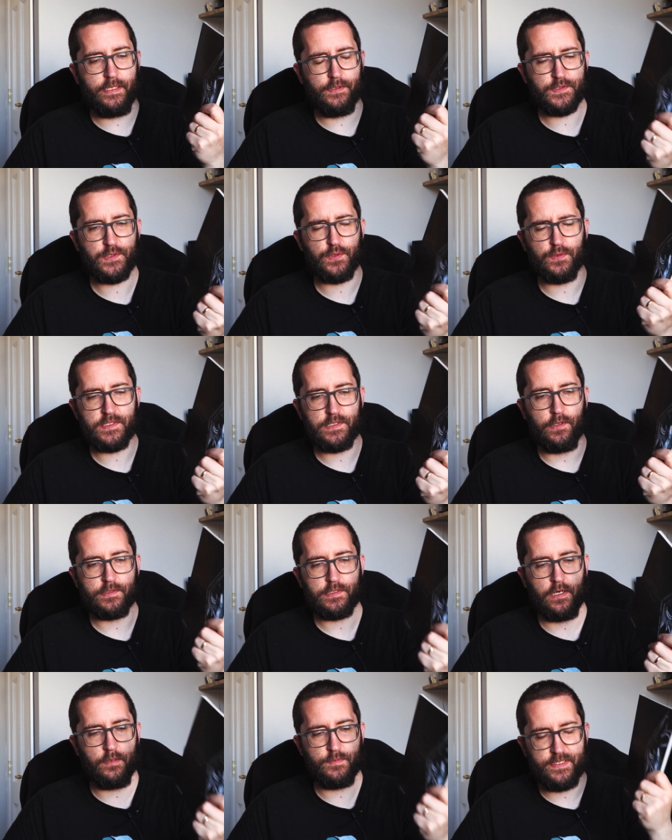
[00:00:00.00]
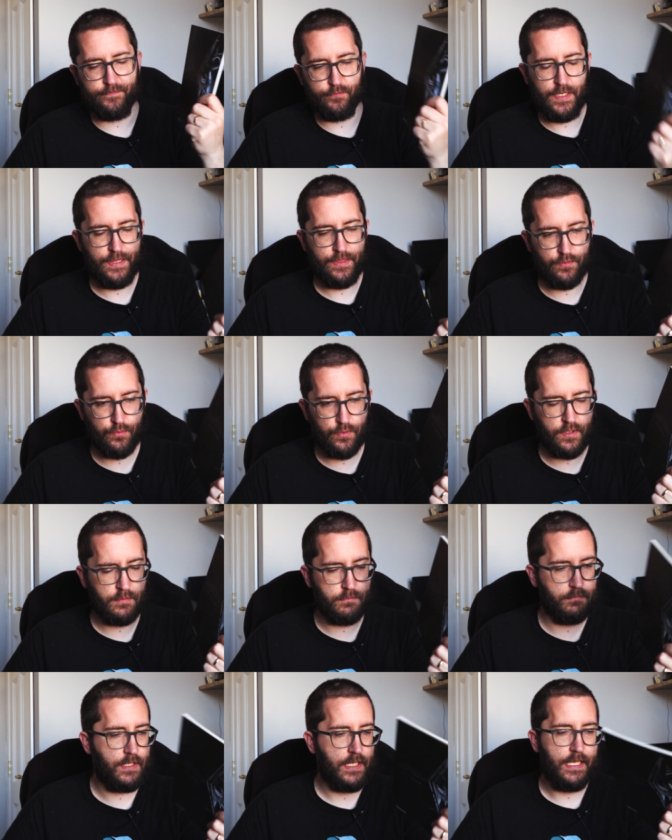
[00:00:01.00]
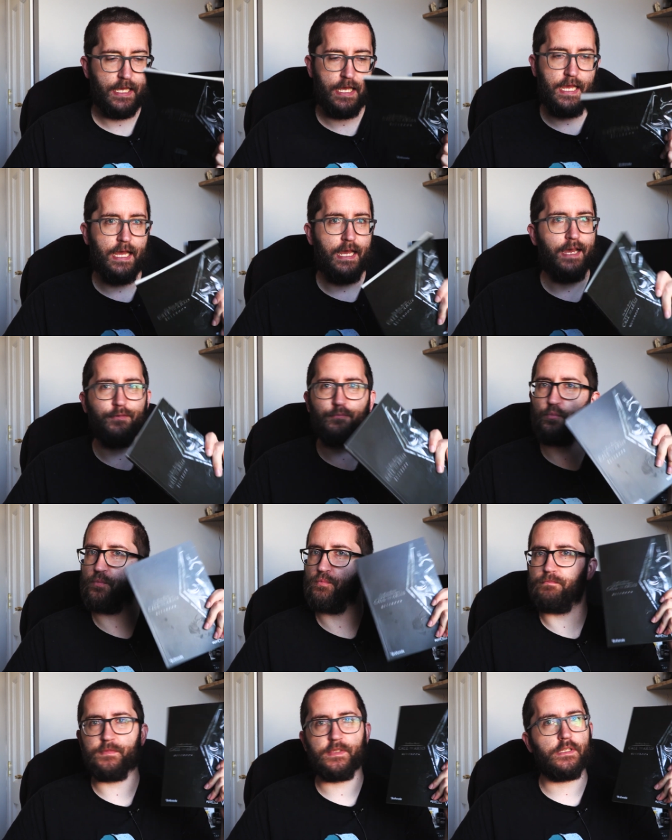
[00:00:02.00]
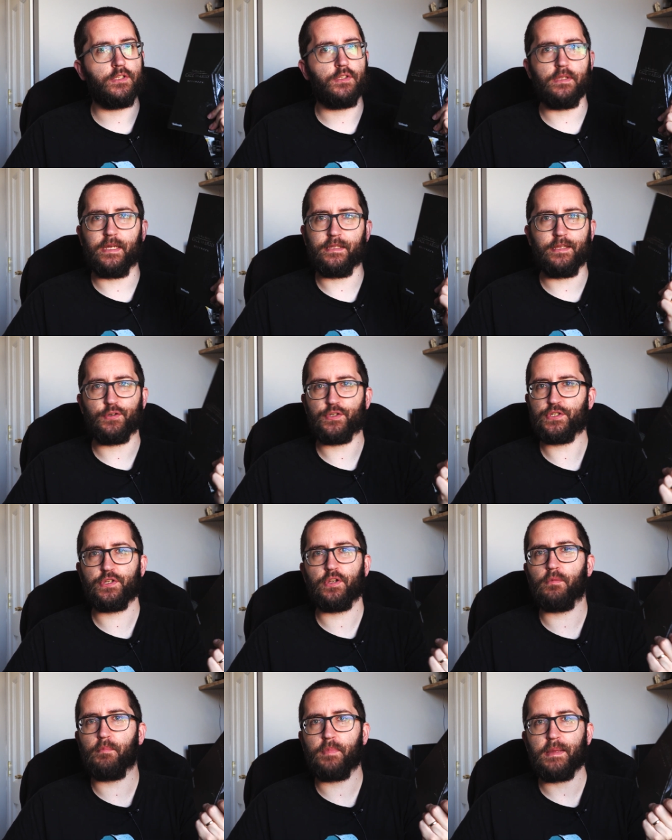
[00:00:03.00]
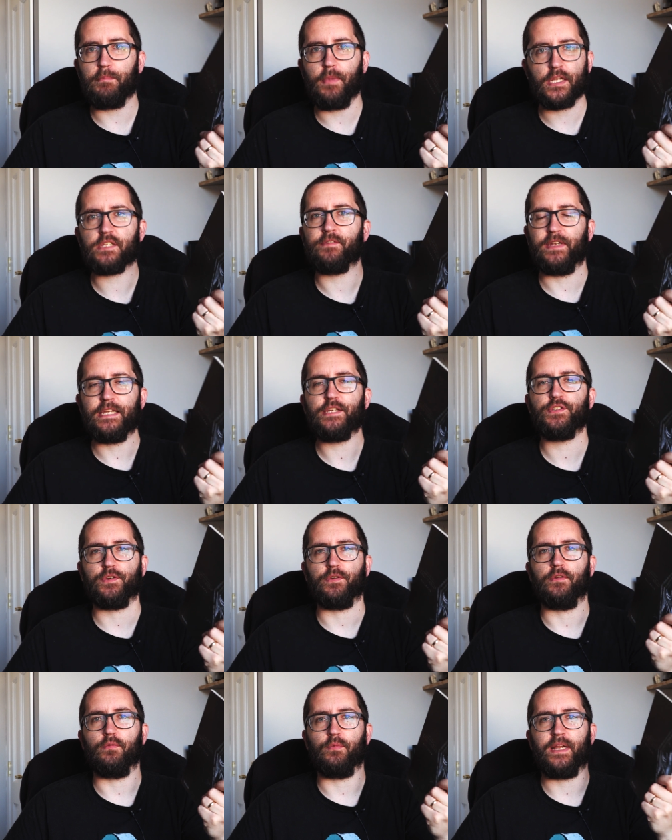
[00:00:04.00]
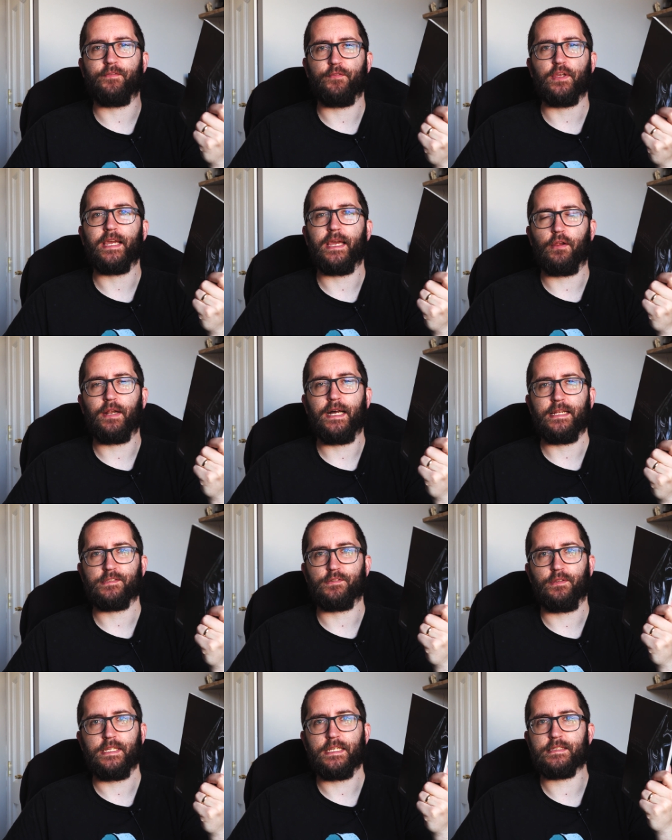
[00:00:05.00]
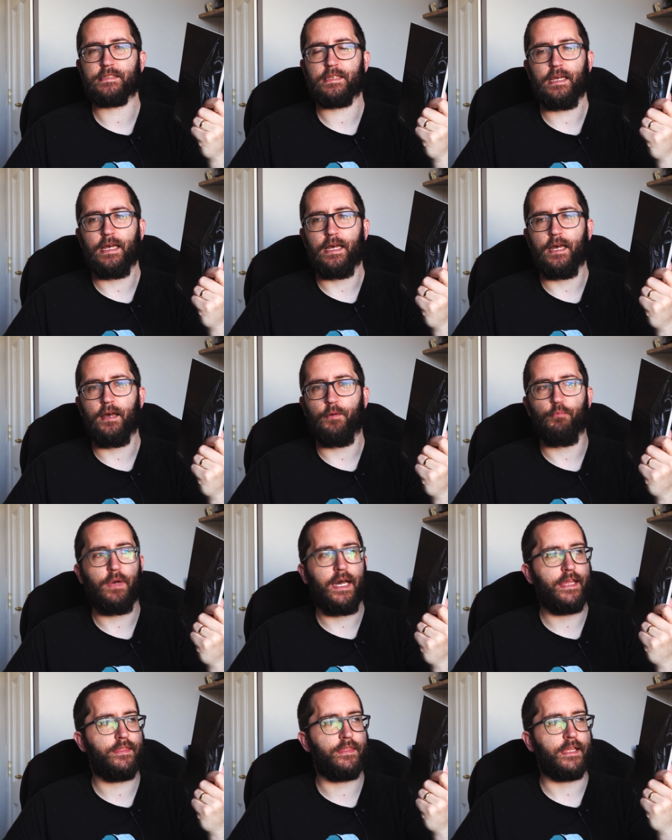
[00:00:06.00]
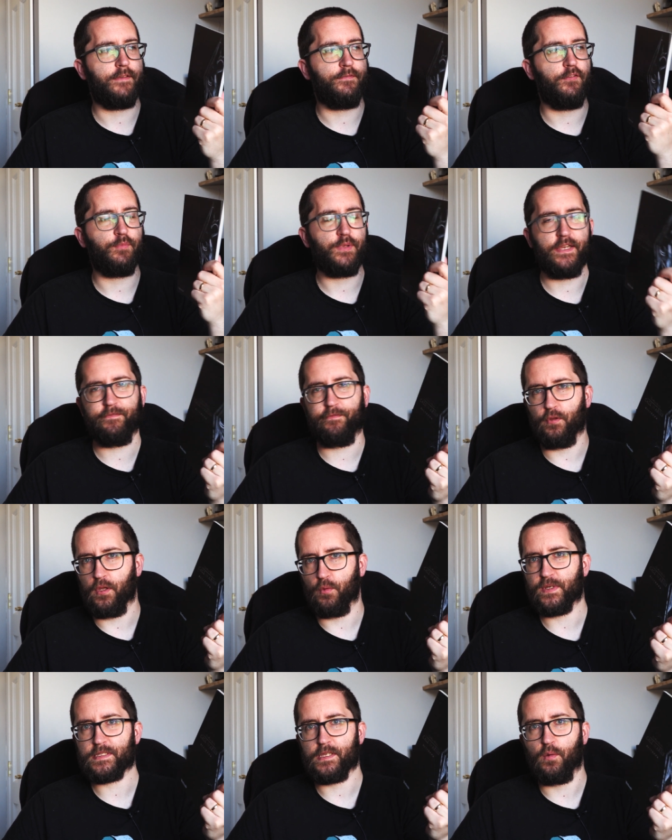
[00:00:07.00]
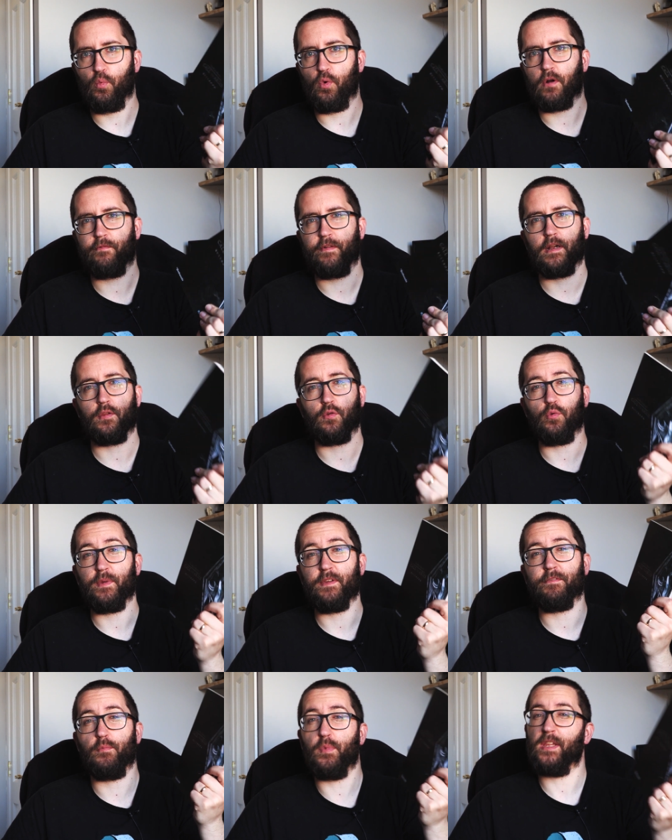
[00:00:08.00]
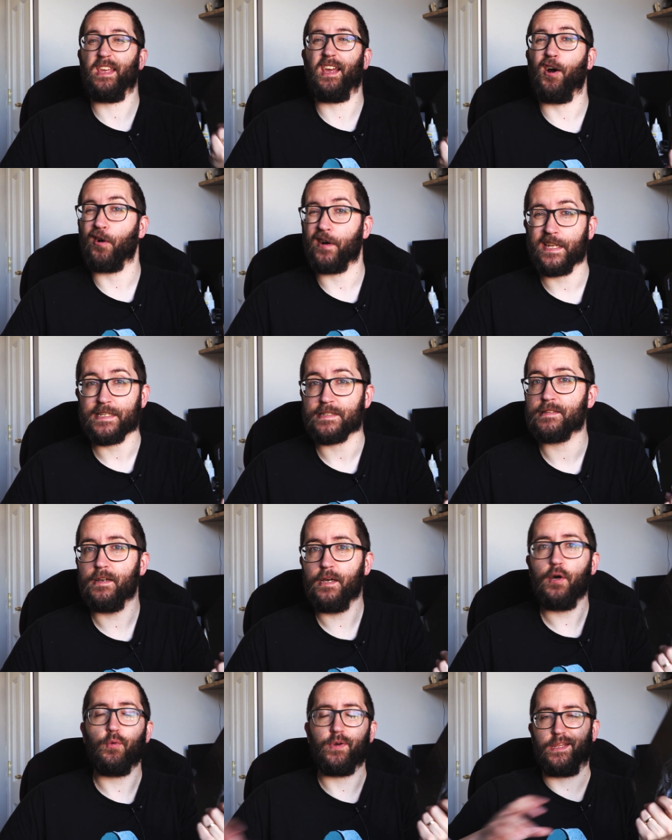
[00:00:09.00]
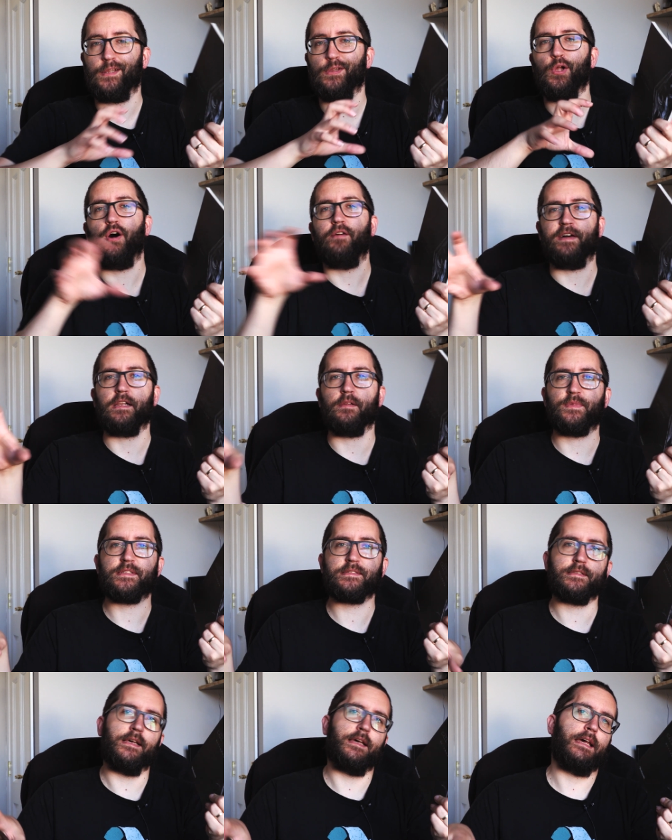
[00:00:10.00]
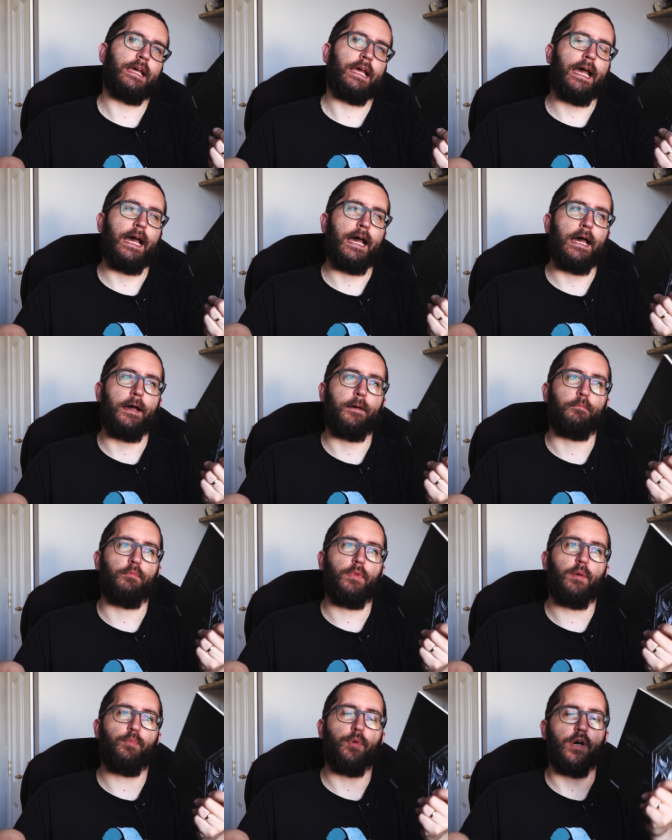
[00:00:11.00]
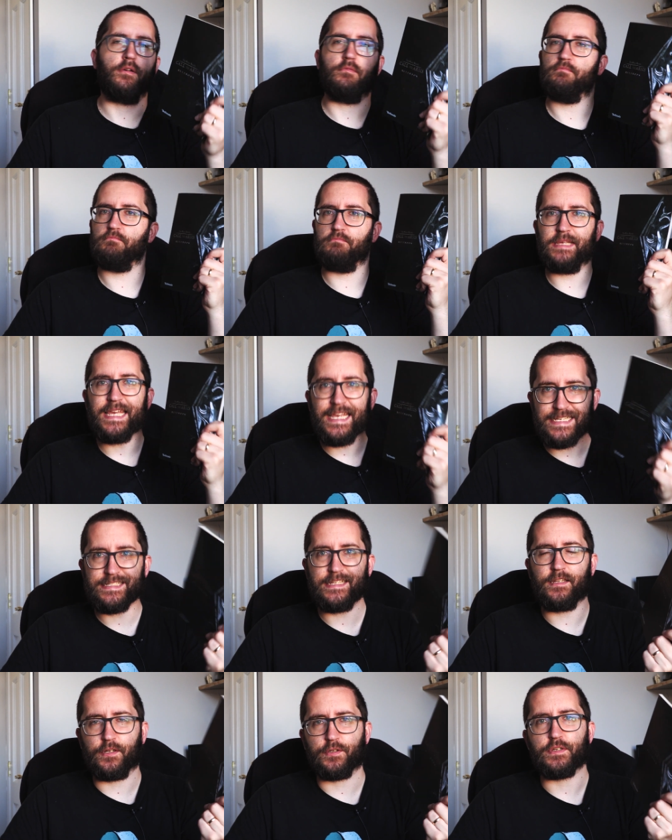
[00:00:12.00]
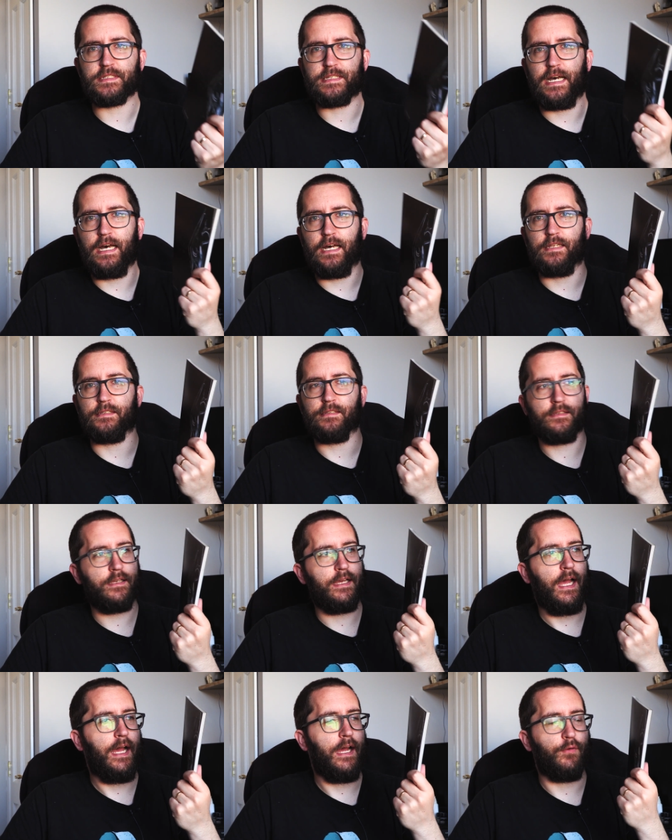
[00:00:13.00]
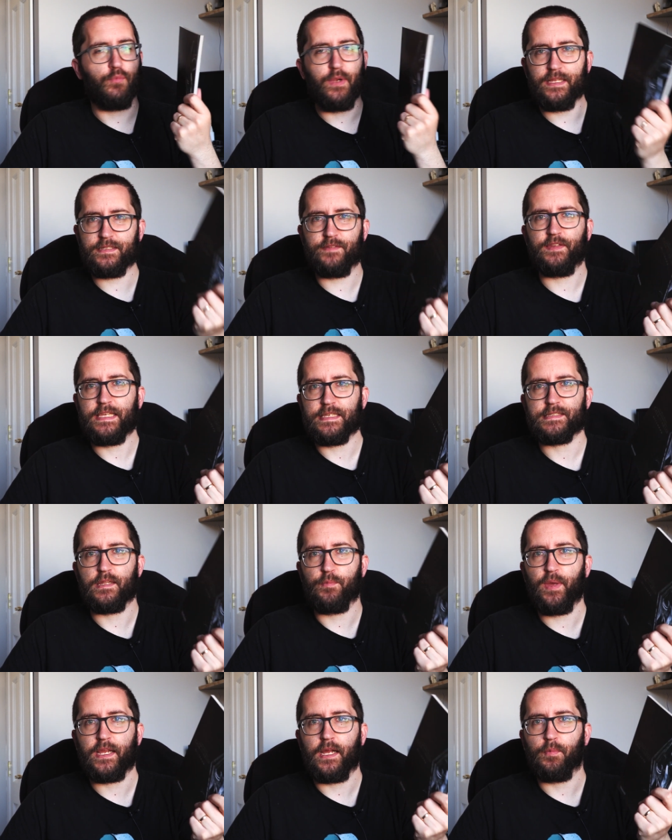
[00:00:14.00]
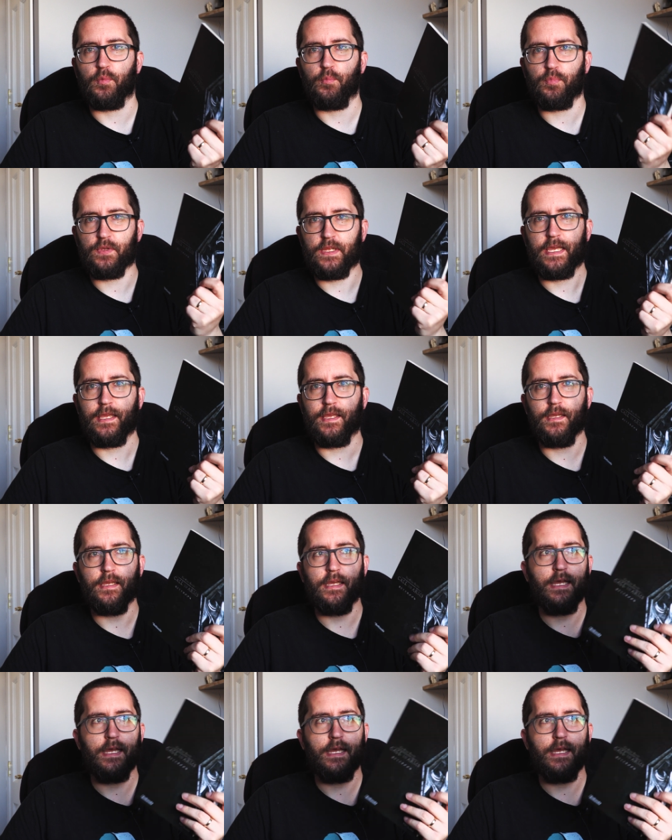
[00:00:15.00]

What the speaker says: Elder Scrolls Call to Arms, I've read through them. There shouldn't be much of an issue whenever you get your hands on this. I think if you've played Fallout Wasteland Warfare, there will be familiarities with a lot of elements, but easy to understand, relatively easy to pick up and play.